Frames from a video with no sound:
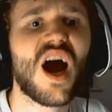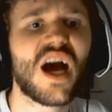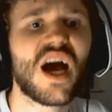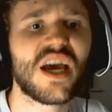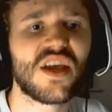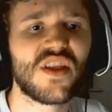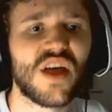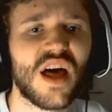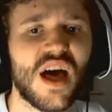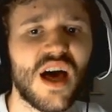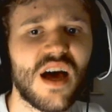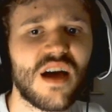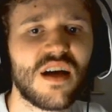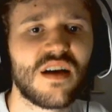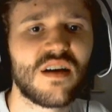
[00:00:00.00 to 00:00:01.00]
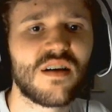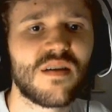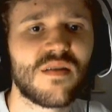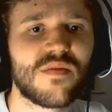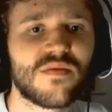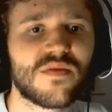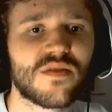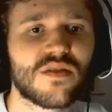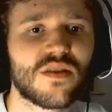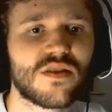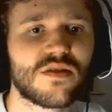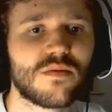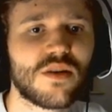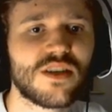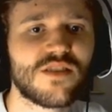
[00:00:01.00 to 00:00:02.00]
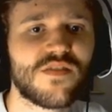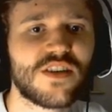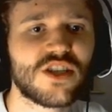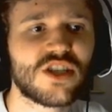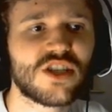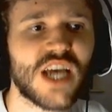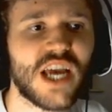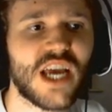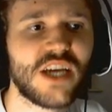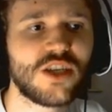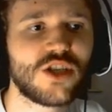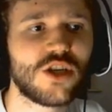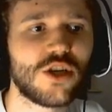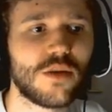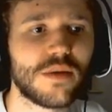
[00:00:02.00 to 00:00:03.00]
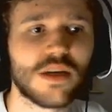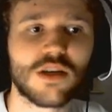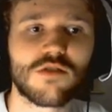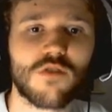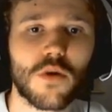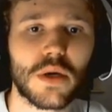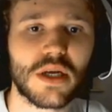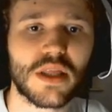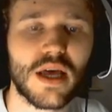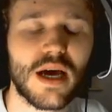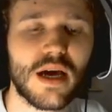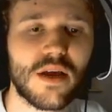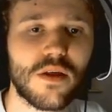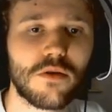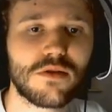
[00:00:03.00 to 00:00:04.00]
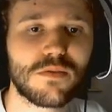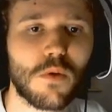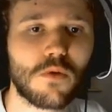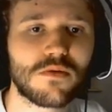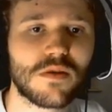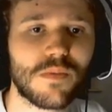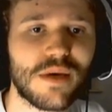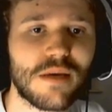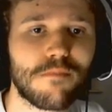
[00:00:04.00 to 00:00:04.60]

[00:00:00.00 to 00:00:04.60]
Hi there. Some nice vegetation you've been growing there. Are those supposed to